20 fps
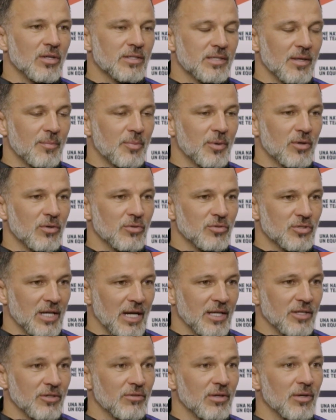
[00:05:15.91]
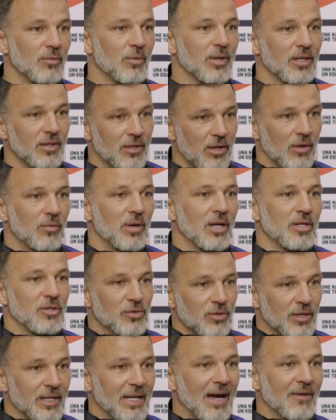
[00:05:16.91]
a typical January window where
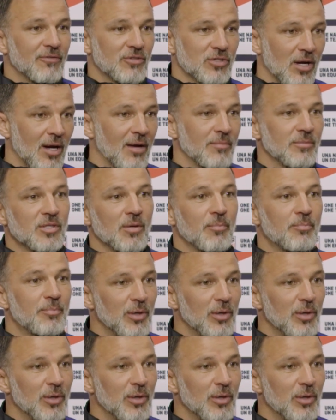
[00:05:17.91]
you can have time to